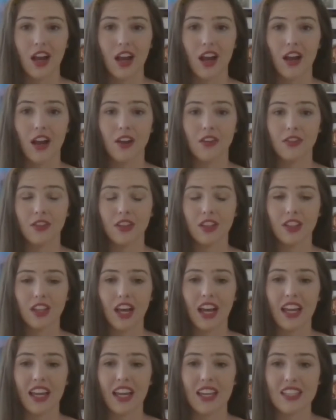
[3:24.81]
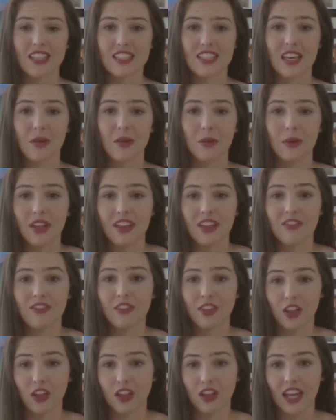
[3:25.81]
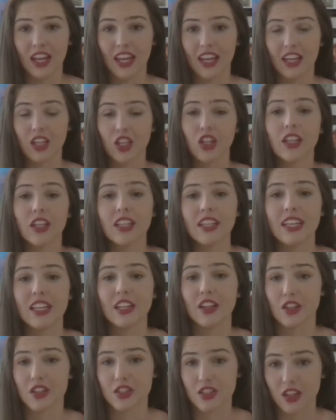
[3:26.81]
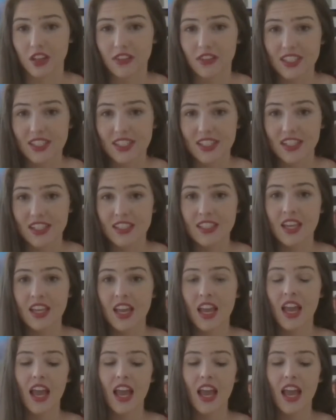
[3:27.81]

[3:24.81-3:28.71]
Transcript: of clients that we feel like could need our services.